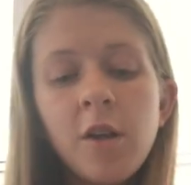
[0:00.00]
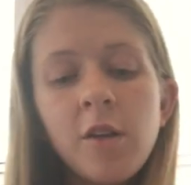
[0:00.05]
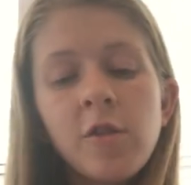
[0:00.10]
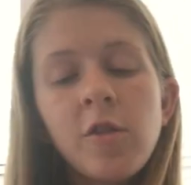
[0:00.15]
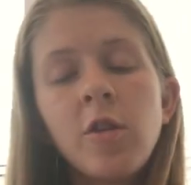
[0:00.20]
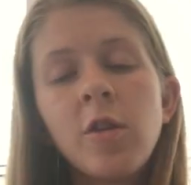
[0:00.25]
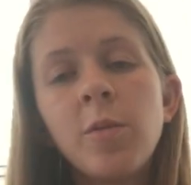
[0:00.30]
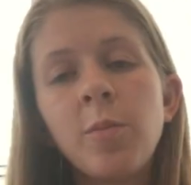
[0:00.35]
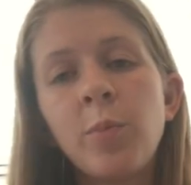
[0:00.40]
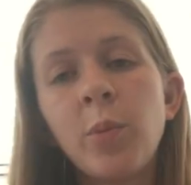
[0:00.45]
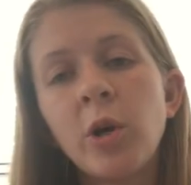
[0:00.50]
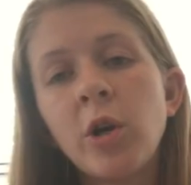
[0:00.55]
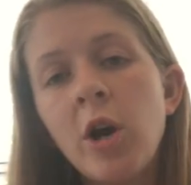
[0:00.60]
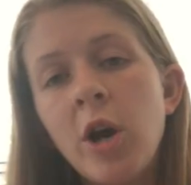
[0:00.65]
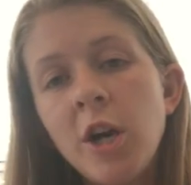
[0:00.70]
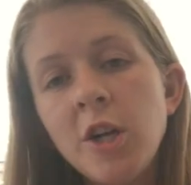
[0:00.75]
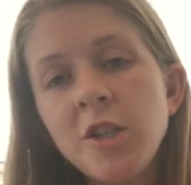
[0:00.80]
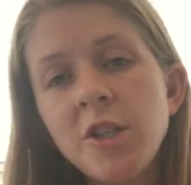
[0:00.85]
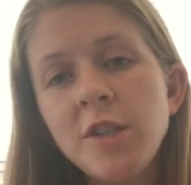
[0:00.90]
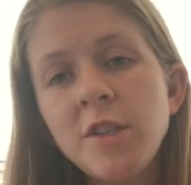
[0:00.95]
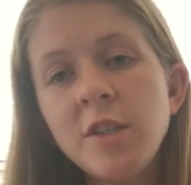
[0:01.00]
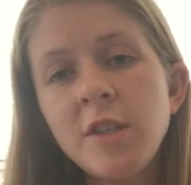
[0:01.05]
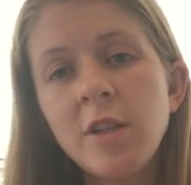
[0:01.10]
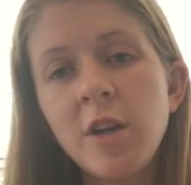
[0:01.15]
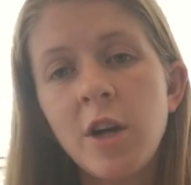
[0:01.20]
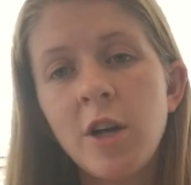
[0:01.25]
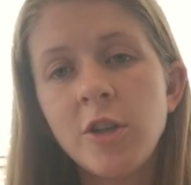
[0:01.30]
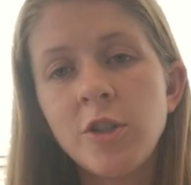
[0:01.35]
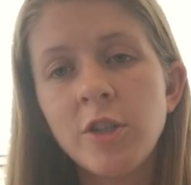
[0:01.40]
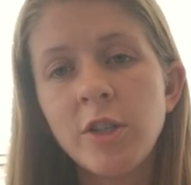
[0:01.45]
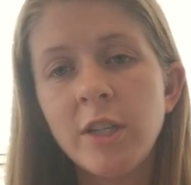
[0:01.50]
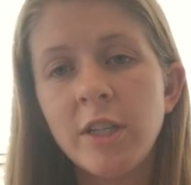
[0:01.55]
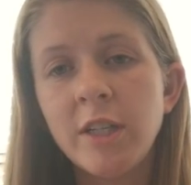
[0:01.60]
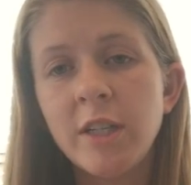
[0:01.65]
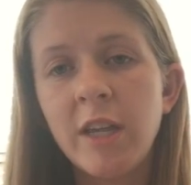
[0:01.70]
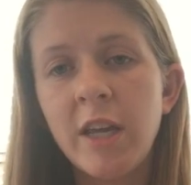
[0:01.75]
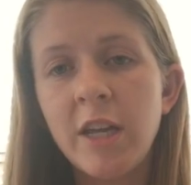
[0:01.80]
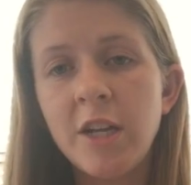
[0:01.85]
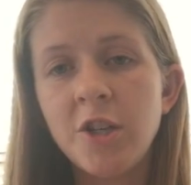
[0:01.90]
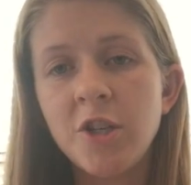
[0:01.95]
So the precautions and
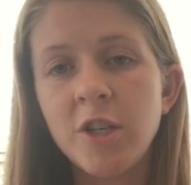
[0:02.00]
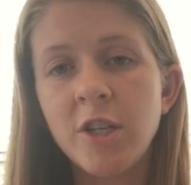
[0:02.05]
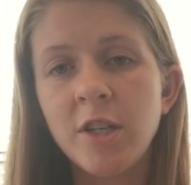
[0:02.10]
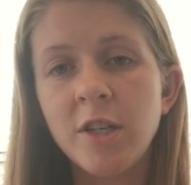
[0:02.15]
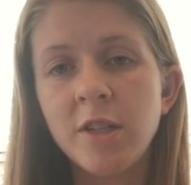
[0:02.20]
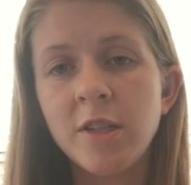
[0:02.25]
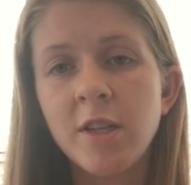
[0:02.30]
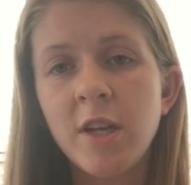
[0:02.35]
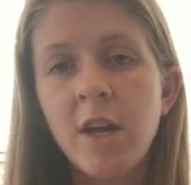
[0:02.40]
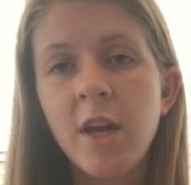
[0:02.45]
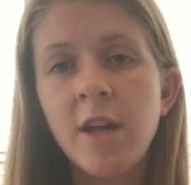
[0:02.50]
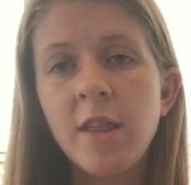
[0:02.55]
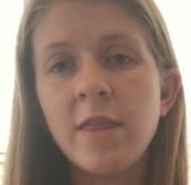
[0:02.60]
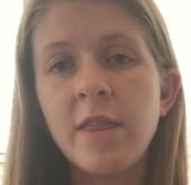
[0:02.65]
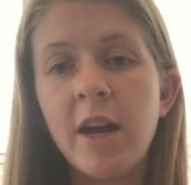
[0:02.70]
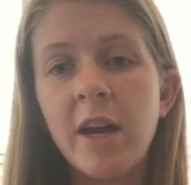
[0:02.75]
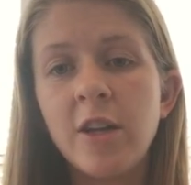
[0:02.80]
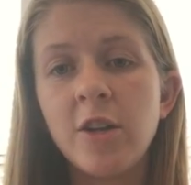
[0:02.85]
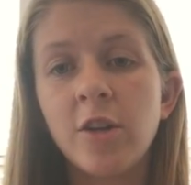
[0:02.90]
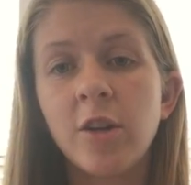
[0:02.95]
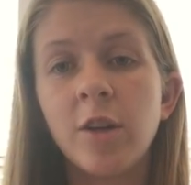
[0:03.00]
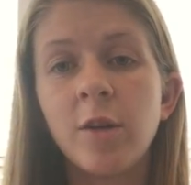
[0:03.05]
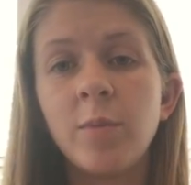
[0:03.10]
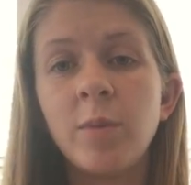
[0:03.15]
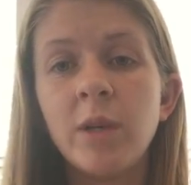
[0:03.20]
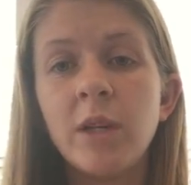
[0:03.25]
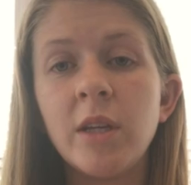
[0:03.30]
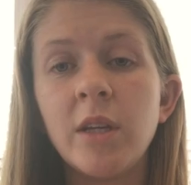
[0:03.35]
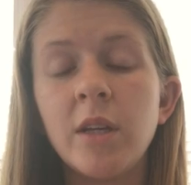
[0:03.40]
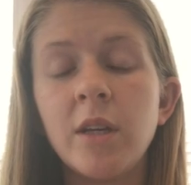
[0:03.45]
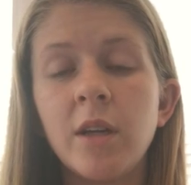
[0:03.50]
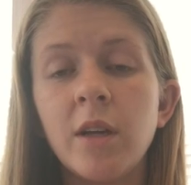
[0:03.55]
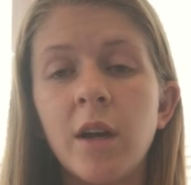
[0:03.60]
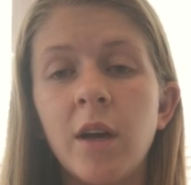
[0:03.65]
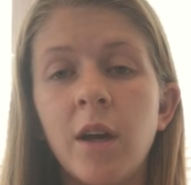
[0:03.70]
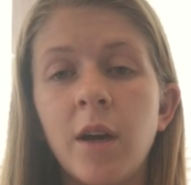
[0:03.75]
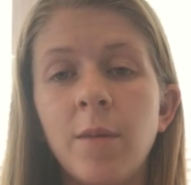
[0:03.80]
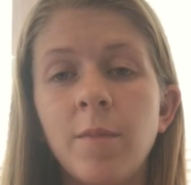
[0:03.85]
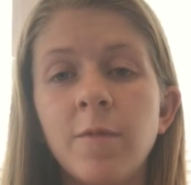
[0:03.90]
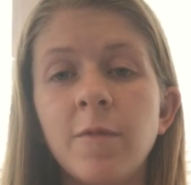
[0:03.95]
contraindications that you're going to be
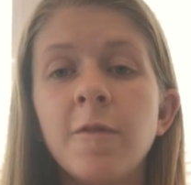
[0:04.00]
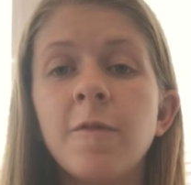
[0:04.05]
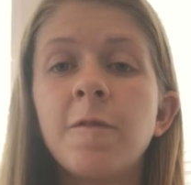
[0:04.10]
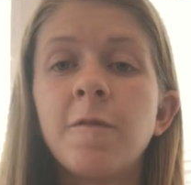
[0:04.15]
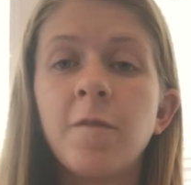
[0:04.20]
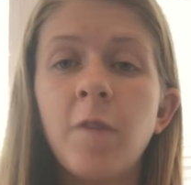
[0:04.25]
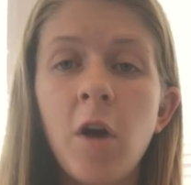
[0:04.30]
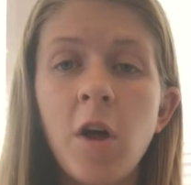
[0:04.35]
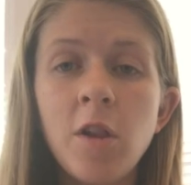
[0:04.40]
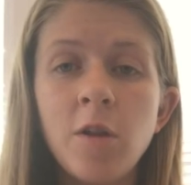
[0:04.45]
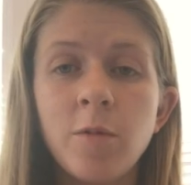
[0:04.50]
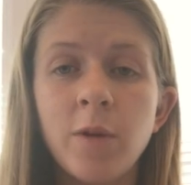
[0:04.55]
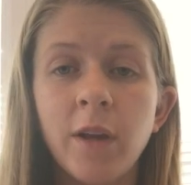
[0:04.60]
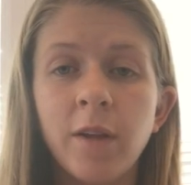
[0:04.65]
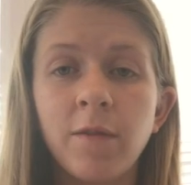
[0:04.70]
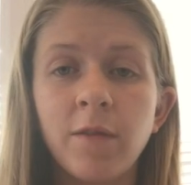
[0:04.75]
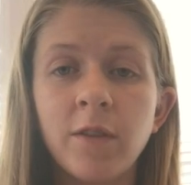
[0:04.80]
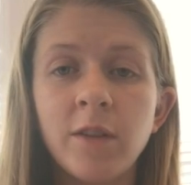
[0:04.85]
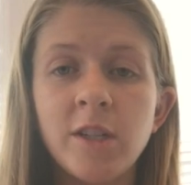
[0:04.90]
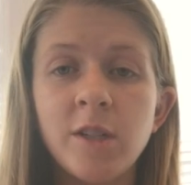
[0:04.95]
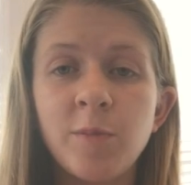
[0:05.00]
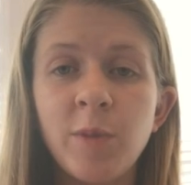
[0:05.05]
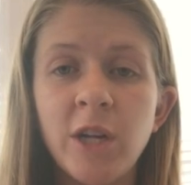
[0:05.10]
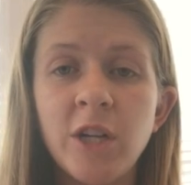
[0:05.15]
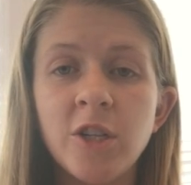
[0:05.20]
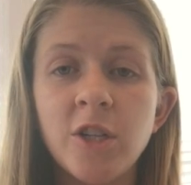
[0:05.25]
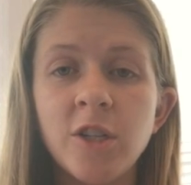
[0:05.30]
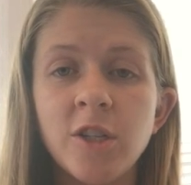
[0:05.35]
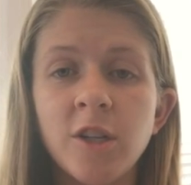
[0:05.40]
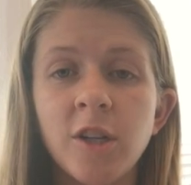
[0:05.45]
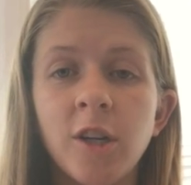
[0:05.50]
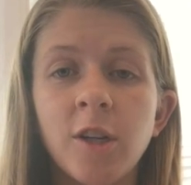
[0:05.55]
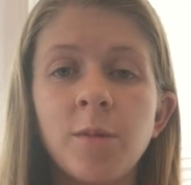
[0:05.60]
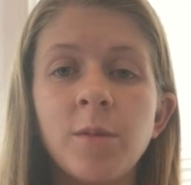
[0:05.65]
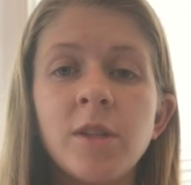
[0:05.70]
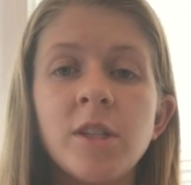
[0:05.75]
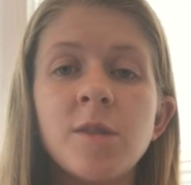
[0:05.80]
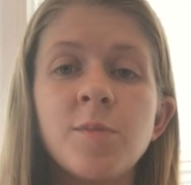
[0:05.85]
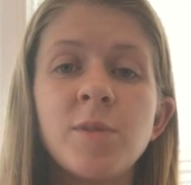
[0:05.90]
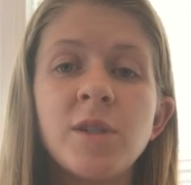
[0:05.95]
following for these patients are going to
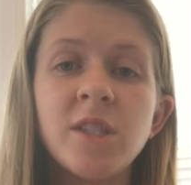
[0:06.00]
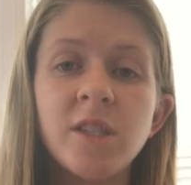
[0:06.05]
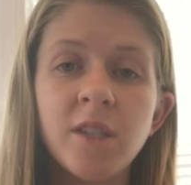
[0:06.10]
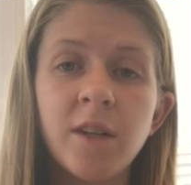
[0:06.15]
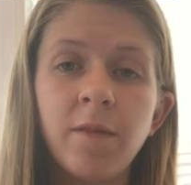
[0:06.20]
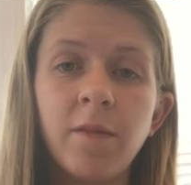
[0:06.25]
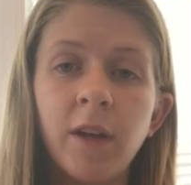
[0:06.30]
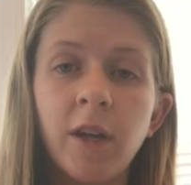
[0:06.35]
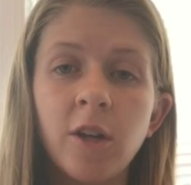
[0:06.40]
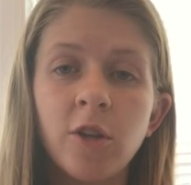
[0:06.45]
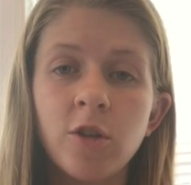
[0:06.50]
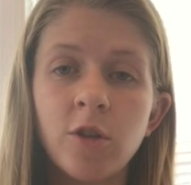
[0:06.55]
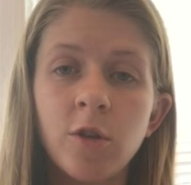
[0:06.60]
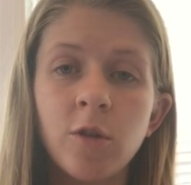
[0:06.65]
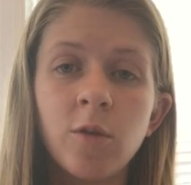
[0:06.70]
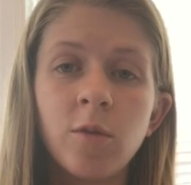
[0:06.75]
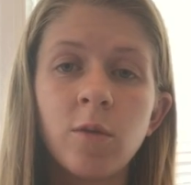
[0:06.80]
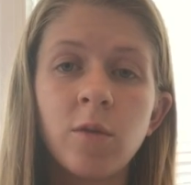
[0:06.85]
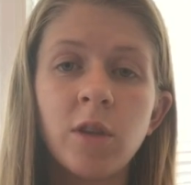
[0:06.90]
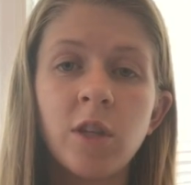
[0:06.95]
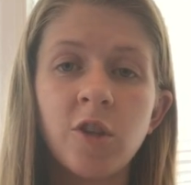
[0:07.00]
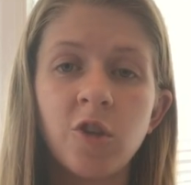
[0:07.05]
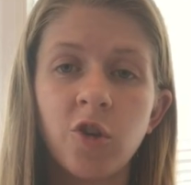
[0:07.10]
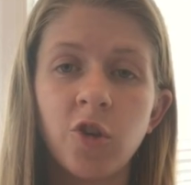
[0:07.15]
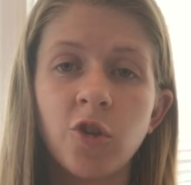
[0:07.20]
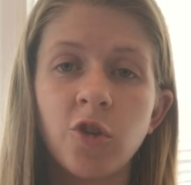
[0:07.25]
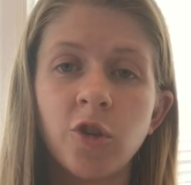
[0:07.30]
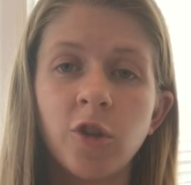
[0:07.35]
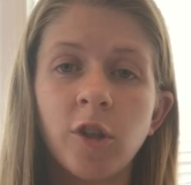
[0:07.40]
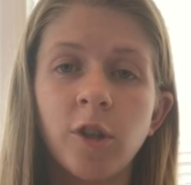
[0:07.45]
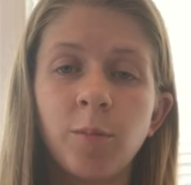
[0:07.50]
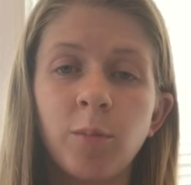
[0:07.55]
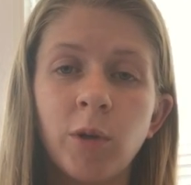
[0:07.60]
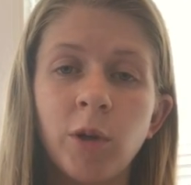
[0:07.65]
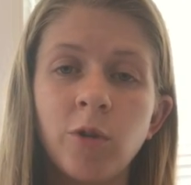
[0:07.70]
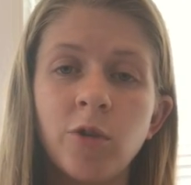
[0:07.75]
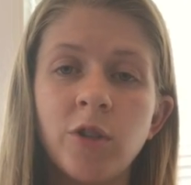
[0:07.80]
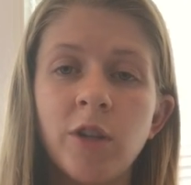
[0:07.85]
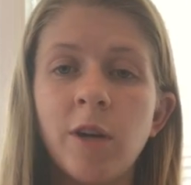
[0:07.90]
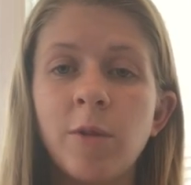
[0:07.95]
be specific to the surgical
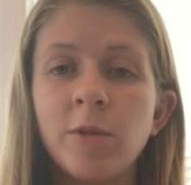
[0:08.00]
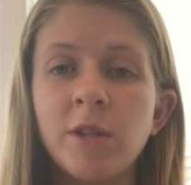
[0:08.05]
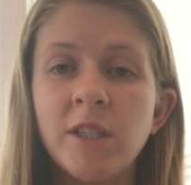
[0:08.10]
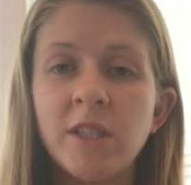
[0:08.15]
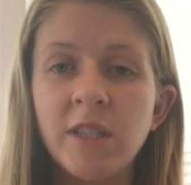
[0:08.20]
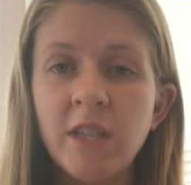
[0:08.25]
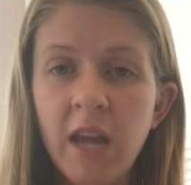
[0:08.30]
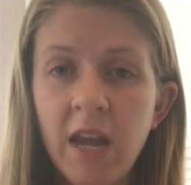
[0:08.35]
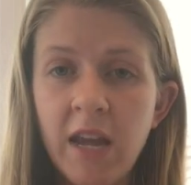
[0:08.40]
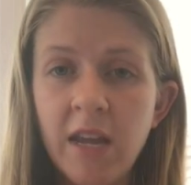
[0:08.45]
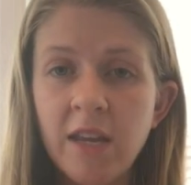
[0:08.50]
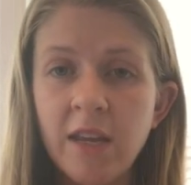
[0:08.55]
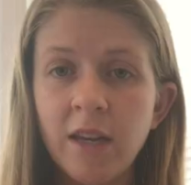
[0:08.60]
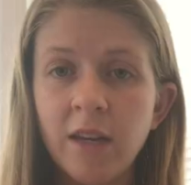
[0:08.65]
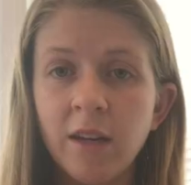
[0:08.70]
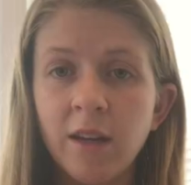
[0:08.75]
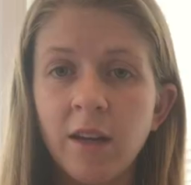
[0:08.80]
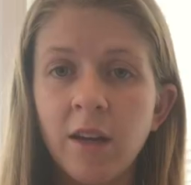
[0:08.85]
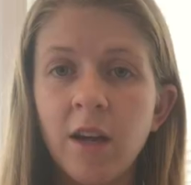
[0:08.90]
approach that was taken.